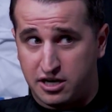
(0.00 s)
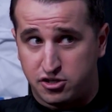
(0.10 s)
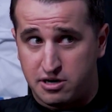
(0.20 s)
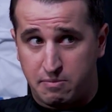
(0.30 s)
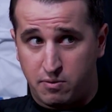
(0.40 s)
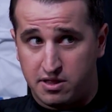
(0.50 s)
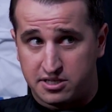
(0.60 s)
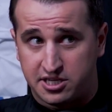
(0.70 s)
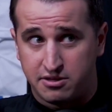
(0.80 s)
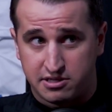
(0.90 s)
guys are #1 in the
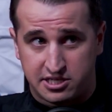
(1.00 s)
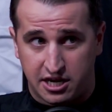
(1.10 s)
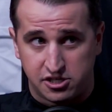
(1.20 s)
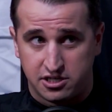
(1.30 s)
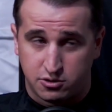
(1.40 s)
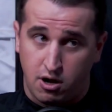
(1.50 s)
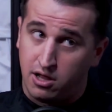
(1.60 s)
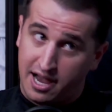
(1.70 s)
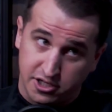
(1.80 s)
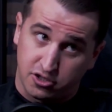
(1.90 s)
Southern section, so
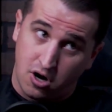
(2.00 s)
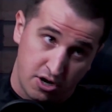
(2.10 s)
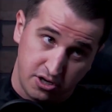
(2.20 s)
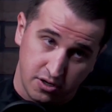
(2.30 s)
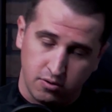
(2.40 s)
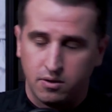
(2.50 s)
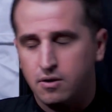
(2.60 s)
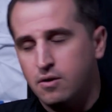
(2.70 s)
all eyes are on you.